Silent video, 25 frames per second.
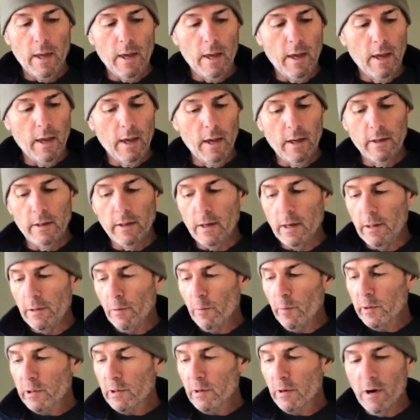and
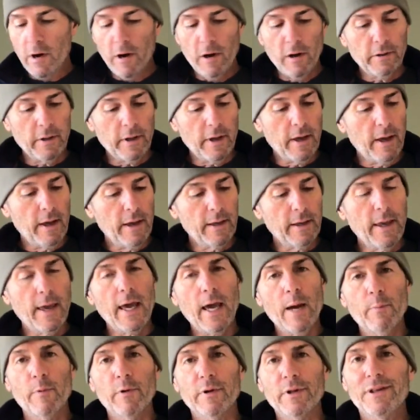they're what's called a
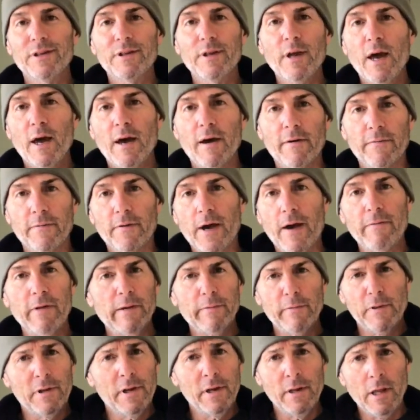camera staff. I've
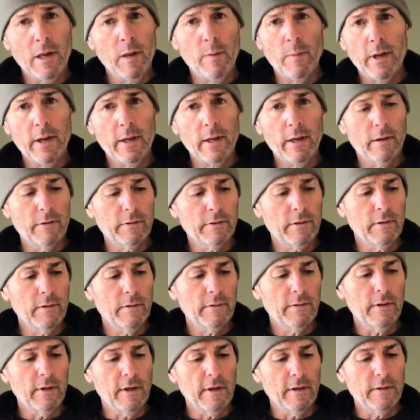never seen anybody else
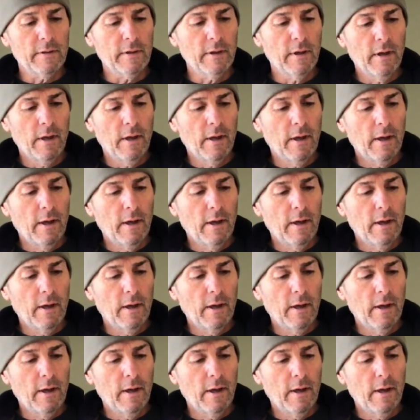use these.